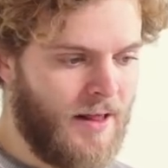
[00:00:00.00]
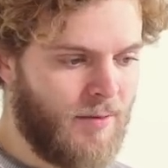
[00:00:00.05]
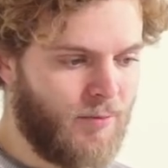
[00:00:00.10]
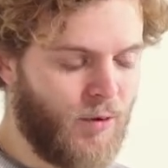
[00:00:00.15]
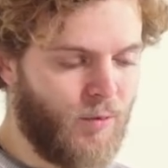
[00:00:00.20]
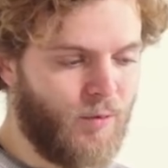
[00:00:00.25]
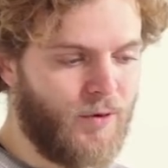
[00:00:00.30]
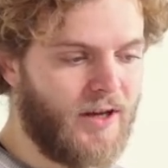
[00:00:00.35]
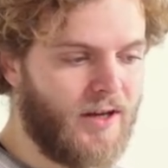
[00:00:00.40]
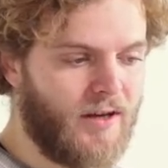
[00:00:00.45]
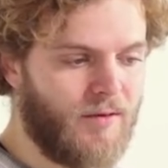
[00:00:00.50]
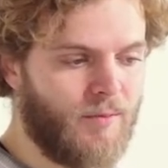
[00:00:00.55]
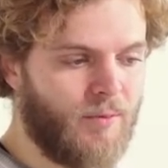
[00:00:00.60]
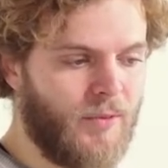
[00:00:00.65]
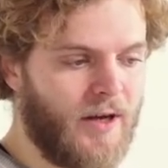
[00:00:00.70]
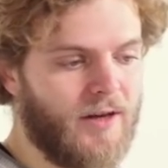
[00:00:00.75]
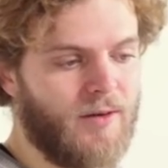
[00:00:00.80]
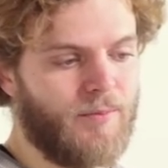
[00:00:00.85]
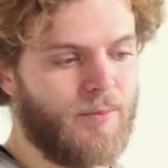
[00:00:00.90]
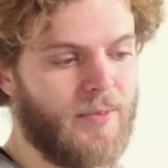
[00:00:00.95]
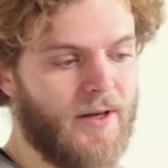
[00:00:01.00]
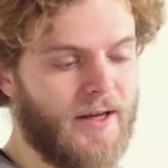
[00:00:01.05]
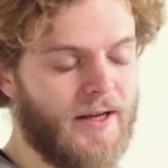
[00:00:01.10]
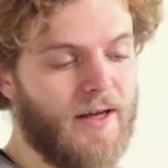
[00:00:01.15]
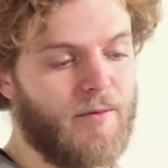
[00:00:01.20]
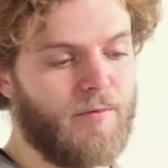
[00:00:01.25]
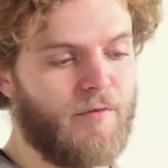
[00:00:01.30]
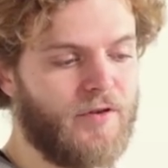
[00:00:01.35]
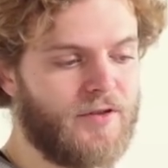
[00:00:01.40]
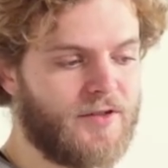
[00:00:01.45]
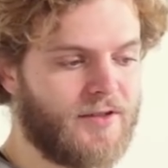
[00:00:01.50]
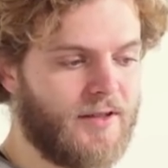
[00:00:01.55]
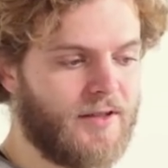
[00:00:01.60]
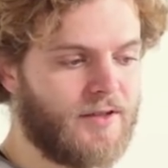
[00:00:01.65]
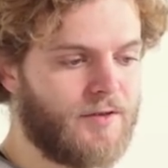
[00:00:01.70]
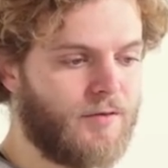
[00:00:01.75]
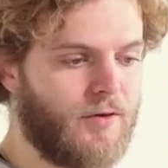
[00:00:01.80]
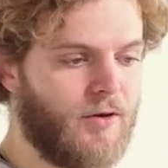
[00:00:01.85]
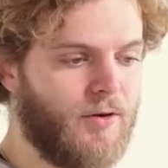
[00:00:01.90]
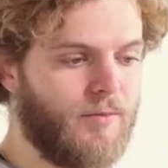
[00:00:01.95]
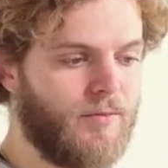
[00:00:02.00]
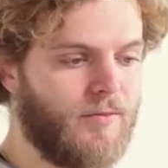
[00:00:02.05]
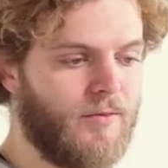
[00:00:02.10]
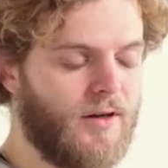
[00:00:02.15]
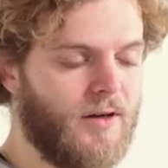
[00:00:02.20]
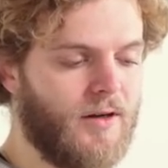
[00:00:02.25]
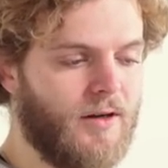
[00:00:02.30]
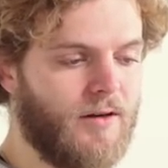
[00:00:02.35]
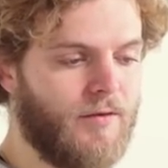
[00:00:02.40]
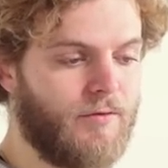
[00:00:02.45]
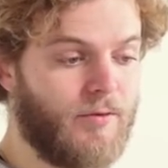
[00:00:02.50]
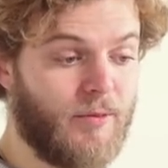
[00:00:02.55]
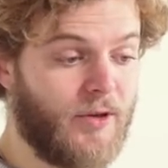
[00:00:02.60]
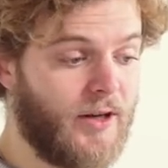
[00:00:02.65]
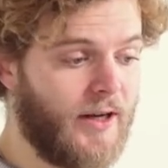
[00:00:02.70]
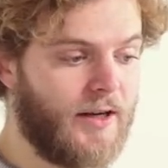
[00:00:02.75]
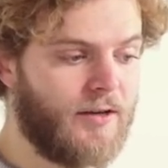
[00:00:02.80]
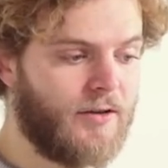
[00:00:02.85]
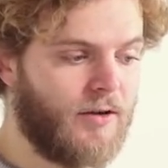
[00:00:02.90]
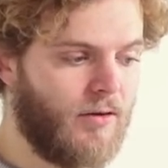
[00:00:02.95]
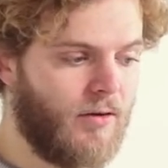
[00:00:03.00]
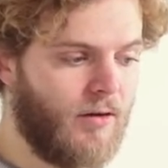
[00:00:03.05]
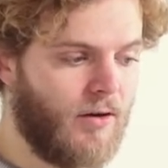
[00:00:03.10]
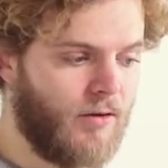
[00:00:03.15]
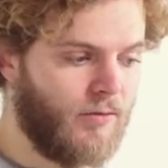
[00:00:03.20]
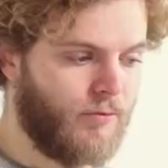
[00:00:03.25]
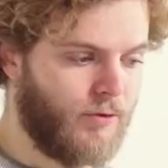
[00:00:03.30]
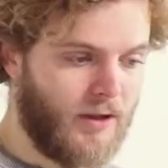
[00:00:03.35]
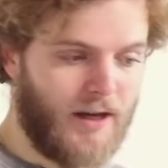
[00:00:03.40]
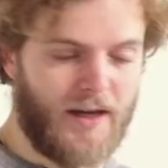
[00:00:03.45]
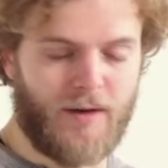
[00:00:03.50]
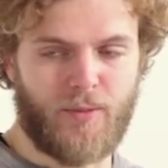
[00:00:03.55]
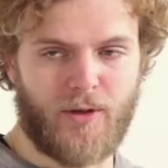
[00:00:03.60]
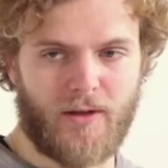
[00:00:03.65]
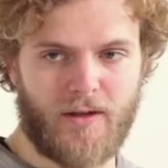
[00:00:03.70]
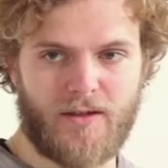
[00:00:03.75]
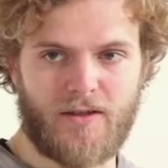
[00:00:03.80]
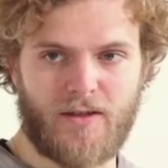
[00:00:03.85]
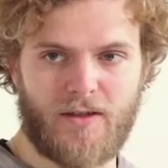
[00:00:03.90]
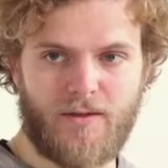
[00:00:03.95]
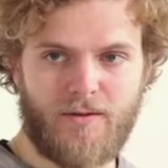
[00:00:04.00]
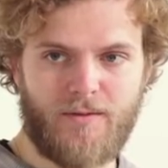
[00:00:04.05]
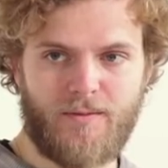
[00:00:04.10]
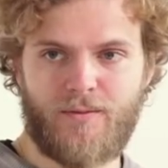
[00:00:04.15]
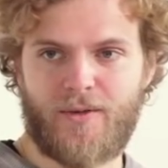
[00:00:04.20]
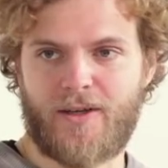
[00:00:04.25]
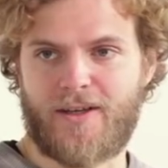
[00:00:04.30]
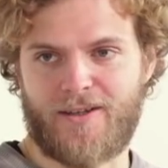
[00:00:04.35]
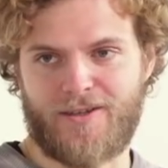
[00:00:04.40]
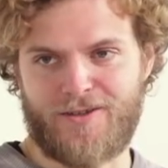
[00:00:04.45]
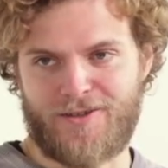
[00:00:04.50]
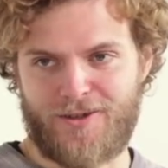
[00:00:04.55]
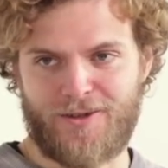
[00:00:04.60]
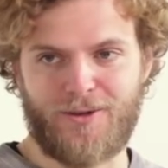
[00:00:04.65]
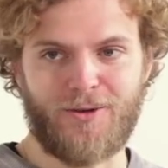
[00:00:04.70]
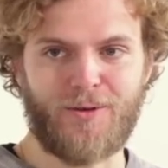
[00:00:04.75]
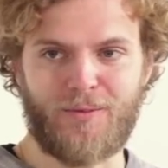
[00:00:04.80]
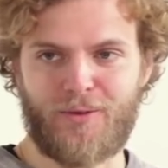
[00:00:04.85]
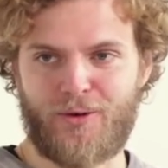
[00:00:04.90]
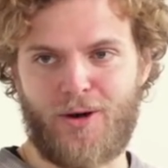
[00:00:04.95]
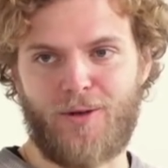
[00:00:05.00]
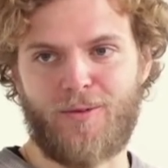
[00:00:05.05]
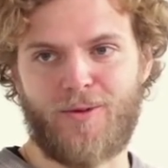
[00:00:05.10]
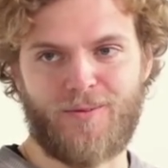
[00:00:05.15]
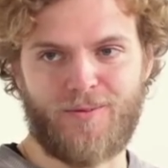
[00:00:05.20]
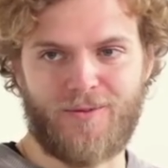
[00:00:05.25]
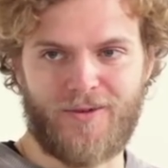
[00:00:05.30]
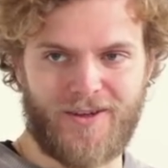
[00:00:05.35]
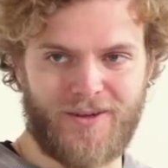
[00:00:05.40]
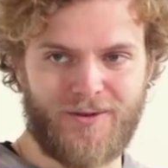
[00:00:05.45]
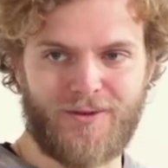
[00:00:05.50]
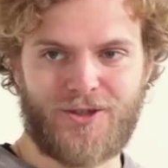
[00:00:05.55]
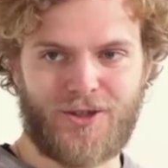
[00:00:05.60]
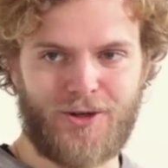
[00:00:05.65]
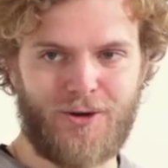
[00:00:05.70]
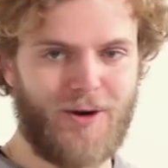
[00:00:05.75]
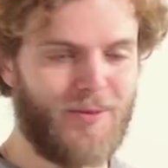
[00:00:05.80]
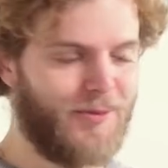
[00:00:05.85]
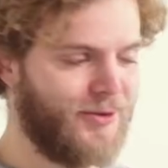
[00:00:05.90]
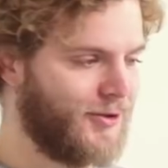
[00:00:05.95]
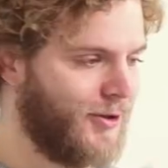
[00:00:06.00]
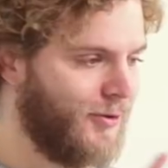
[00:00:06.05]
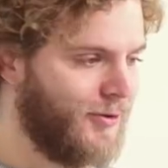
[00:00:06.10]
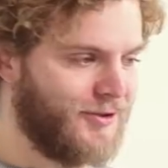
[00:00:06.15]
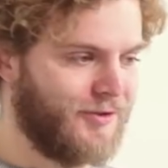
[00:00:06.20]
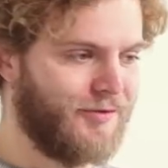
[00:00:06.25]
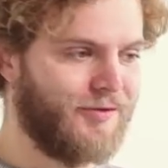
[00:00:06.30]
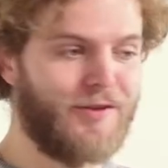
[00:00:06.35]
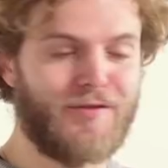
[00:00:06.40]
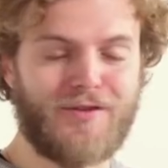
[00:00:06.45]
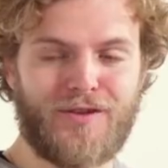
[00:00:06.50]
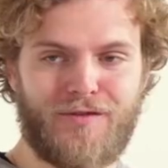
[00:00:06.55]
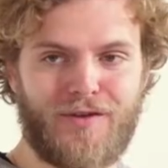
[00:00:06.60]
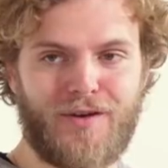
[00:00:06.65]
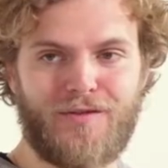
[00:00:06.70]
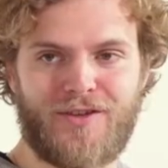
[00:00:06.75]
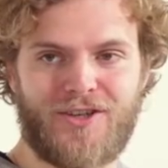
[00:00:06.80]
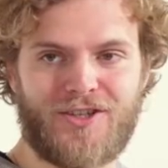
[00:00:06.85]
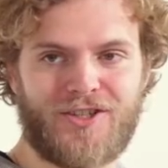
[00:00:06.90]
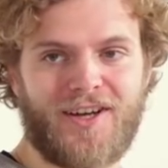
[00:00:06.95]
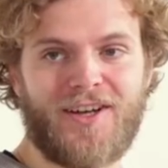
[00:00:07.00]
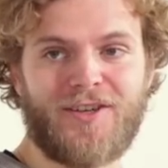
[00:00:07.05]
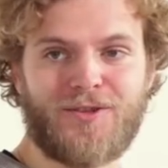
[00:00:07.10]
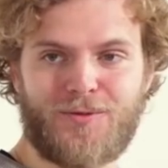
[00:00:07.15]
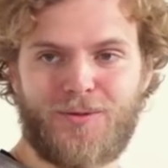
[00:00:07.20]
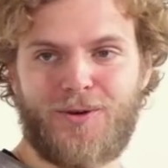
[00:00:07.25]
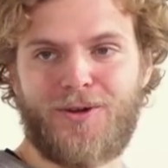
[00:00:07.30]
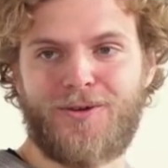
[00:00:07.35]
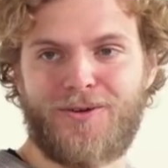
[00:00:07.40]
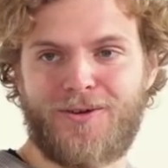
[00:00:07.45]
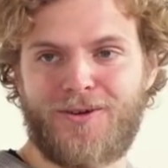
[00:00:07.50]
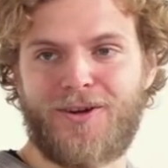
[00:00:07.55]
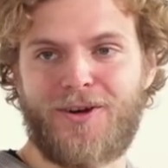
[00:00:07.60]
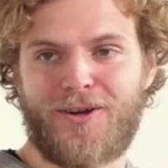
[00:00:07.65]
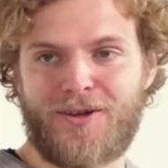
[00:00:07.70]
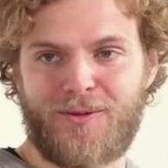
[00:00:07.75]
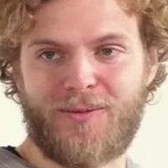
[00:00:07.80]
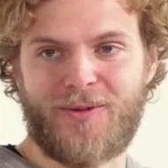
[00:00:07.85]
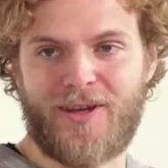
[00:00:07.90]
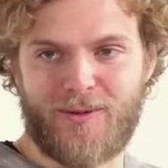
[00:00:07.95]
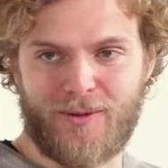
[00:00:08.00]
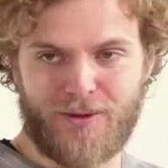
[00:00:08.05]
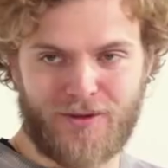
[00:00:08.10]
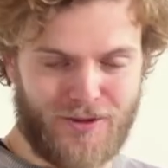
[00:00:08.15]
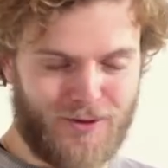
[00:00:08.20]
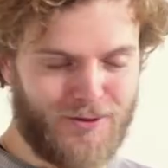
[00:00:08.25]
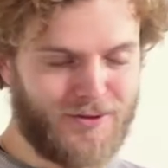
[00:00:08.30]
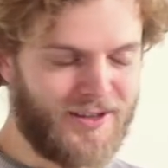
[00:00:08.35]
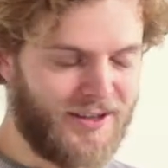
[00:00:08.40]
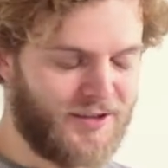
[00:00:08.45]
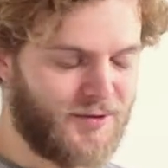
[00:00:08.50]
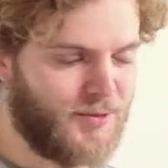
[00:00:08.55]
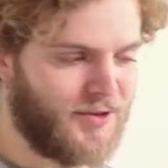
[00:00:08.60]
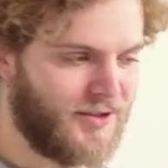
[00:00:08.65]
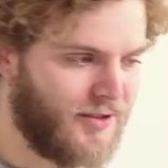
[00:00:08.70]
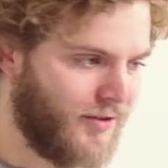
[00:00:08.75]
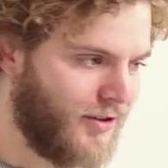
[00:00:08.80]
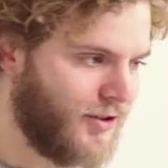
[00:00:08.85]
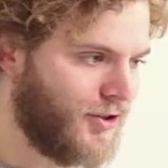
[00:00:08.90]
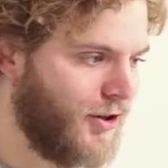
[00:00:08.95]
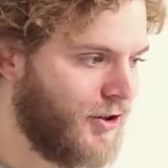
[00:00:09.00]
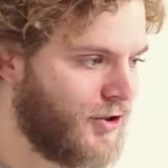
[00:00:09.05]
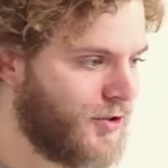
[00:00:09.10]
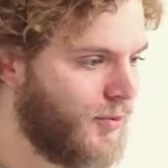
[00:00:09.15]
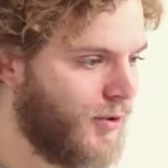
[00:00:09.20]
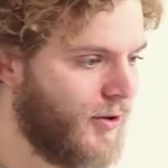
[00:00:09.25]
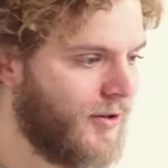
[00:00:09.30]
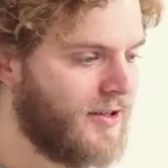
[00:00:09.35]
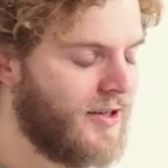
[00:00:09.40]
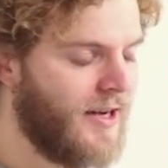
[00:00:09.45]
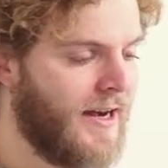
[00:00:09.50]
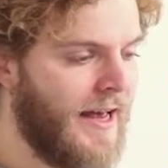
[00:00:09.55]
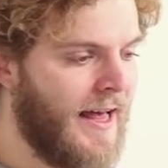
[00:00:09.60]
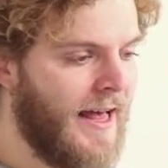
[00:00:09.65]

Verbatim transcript: But we made a big emphasis from, uh, from the get-go on reliability, because you know the problem, you show up, it's always a fifty fifty chance whether or not you'll be able to use that specific charge point.